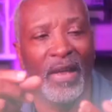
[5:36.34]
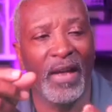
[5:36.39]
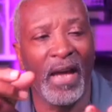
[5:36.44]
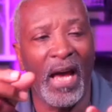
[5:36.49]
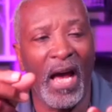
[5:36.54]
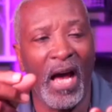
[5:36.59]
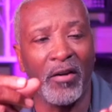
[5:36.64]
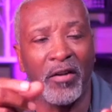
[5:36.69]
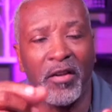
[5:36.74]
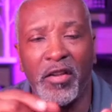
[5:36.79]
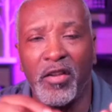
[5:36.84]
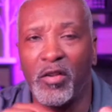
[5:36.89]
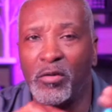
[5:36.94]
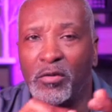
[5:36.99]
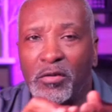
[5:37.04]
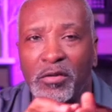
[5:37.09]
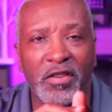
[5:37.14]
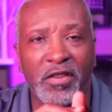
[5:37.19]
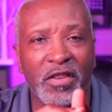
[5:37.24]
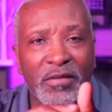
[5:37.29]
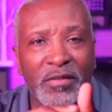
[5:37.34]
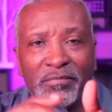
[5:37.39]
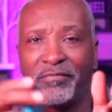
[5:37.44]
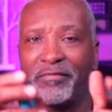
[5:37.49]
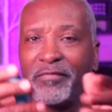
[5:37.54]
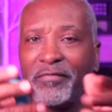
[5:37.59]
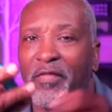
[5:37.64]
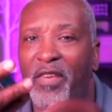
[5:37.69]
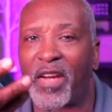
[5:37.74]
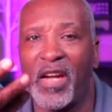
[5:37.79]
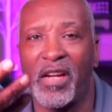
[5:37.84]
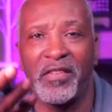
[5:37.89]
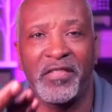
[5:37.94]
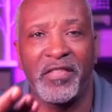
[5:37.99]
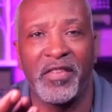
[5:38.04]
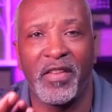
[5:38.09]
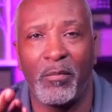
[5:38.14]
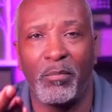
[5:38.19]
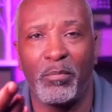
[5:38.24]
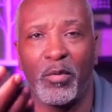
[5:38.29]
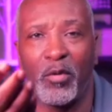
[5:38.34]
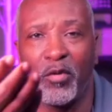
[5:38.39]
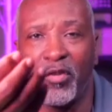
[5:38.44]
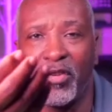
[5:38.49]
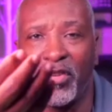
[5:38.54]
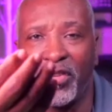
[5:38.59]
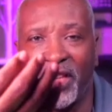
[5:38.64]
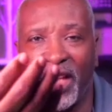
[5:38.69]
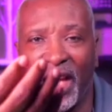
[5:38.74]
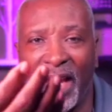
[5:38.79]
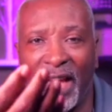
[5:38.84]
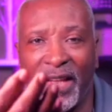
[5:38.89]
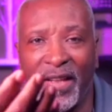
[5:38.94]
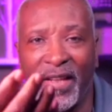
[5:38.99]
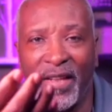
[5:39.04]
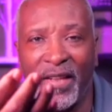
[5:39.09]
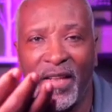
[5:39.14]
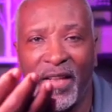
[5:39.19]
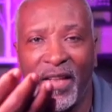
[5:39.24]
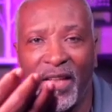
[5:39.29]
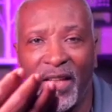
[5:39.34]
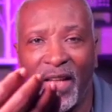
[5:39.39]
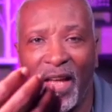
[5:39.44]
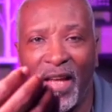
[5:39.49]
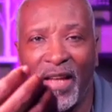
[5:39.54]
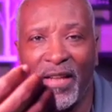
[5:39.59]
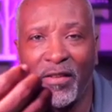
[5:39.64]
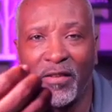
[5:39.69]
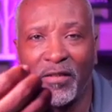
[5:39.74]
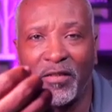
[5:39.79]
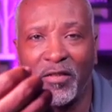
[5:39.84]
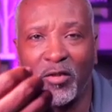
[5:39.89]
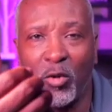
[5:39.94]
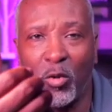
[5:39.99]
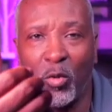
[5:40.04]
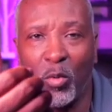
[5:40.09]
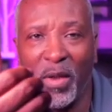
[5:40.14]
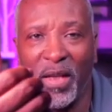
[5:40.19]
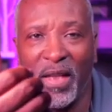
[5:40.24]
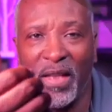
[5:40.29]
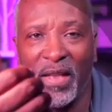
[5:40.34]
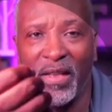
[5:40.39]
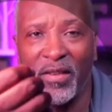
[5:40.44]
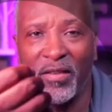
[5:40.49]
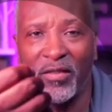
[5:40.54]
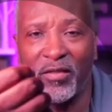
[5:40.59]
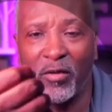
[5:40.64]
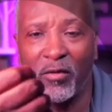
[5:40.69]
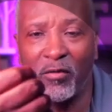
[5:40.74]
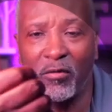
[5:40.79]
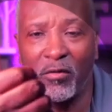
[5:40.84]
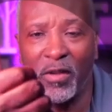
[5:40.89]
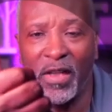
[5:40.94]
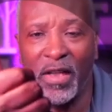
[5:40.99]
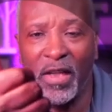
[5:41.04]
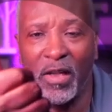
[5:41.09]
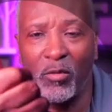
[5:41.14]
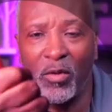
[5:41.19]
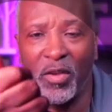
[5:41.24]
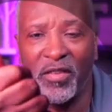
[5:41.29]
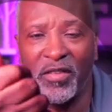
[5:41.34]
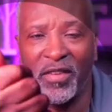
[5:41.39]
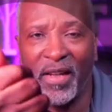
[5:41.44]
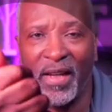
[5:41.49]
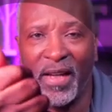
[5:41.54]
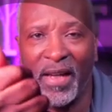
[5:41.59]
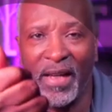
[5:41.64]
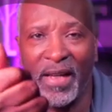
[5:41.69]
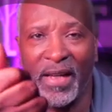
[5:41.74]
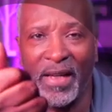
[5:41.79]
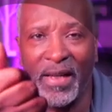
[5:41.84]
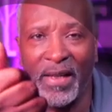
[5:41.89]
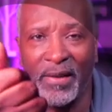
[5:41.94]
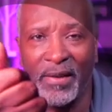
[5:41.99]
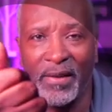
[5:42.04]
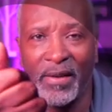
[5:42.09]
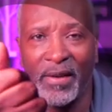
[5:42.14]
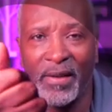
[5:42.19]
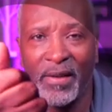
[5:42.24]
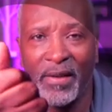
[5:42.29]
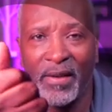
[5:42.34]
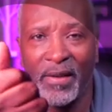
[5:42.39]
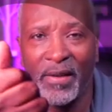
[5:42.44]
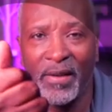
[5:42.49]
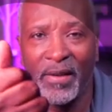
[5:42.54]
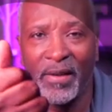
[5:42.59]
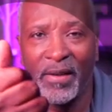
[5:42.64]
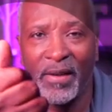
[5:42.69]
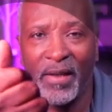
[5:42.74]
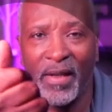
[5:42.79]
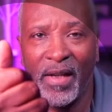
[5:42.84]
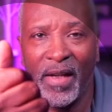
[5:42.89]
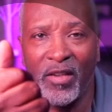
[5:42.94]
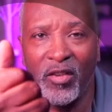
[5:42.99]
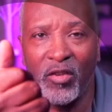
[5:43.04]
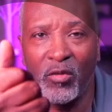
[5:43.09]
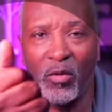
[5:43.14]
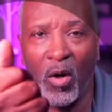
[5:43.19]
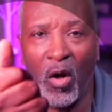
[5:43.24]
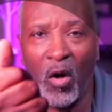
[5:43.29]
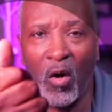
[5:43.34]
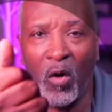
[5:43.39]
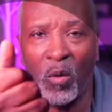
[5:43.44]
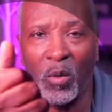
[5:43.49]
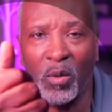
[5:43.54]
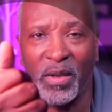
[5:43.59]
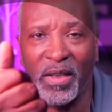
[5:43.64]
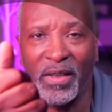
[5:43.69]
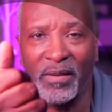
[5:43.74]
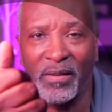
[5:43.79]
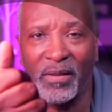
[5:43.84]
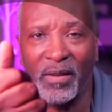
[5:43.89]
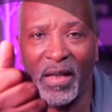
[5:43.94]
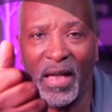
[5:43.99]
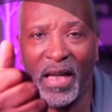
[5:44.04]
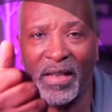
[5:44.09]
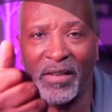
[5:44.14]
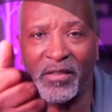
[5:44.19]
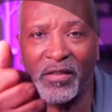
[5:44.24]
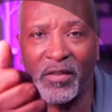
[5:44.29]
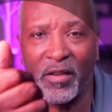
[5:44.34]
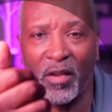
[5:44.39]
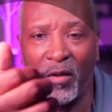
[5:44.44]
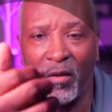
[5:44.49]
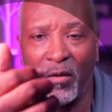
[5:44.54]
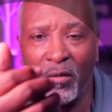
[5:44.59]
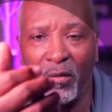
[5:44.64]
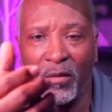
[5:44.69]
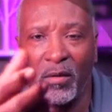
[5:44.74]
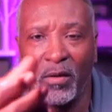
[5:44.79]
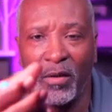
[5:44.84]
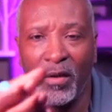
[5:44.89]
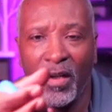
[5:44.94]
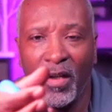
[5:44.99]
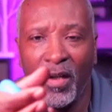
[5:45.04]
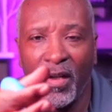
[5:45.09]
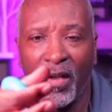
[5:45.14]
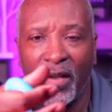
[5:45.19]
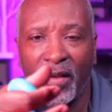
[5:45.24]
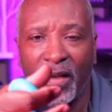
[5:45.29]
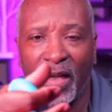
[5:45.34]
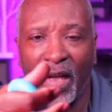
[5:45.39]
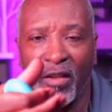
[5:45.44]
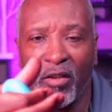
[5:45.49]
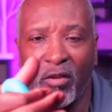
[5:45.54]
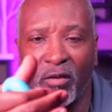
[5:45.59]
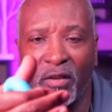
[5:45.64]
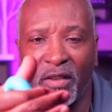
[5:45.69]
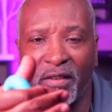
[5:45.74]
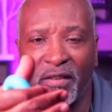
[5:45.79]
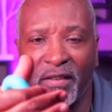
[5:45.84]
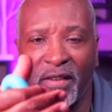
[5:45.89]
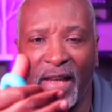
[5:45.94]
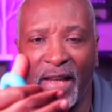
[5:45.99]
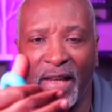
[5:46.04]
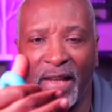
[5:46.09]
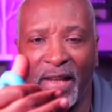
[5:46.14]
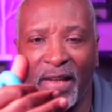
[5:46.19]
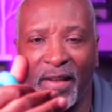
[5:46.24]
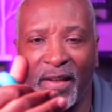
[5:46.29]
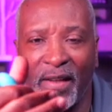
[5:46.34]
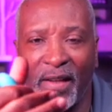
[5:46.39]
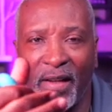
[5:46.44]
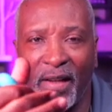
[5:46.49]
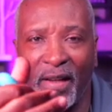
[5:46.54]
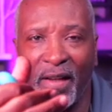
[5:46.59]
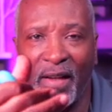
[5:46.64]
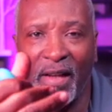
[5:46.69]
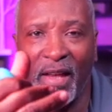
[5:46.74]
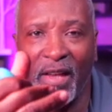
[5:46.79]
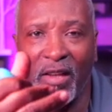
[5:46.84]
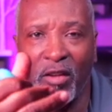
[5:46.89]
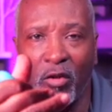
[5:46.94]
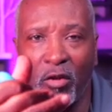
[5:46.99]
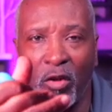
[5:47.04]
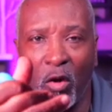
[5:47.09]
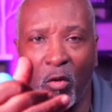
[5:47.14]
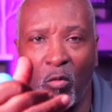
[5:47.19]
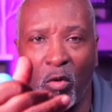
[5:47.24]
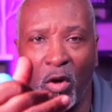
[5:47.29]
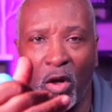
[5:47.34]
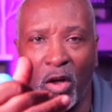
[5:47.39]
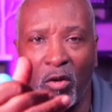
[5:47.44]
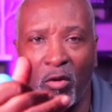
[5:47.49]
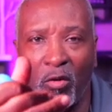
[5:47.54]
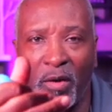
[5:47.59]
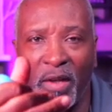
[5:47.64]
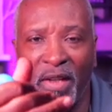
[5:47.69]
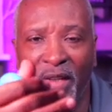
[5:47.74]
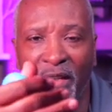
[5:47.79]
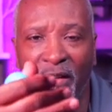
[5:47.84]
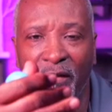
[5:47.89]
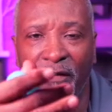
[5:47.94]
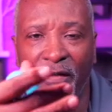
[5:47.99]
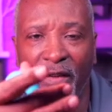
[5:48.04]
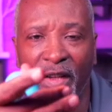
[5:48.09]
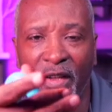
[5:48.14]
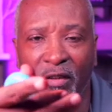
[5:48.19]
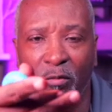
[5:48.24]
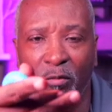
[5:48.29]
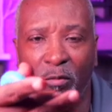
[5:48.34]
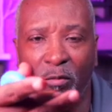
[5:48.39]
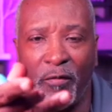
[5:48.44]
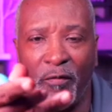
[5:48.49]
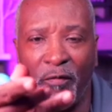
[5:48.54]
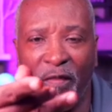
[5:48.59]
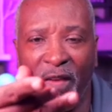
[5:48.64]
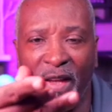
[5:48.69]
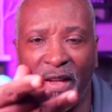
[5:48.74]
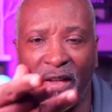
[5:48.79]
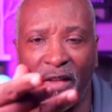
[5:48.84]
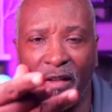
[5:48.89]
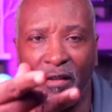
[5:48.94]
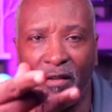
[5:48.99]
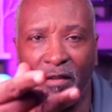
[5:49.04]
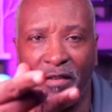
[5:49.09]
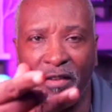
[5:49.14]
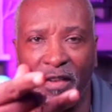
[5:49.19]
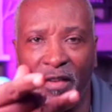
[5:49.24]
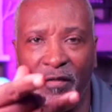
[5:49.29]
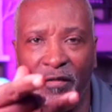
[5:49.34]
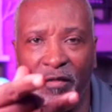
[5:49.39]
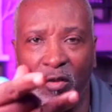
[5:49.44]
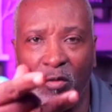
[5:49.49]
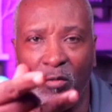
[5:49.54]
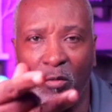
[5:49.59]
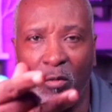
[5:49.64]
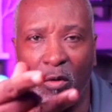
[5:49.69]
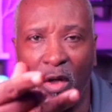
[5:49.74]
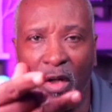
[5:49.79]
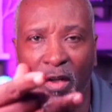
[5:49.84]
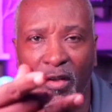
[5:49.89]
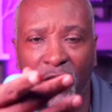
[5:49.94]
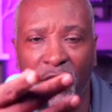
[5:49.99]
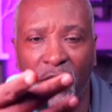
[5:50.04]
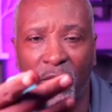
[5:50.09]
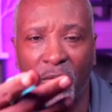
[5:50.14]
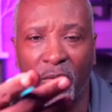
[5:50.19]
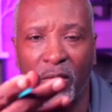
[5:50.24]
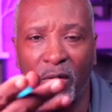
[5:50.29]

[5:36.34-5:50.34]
how to use it. Very simple. You take it and you squeeze the ring with your hand and you hold it like so. Now you can take it and you can work on individual fingers if you want to,